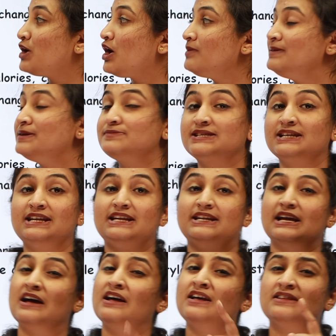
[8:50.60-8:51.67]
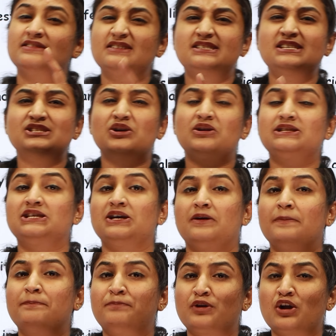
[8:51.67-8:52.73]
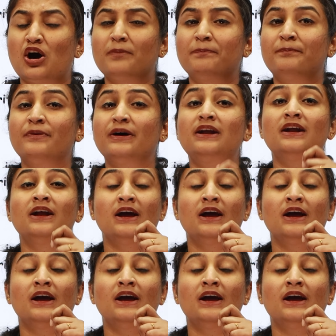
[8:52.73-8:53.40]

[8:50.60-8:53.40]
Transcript: problems in India, this is also a proper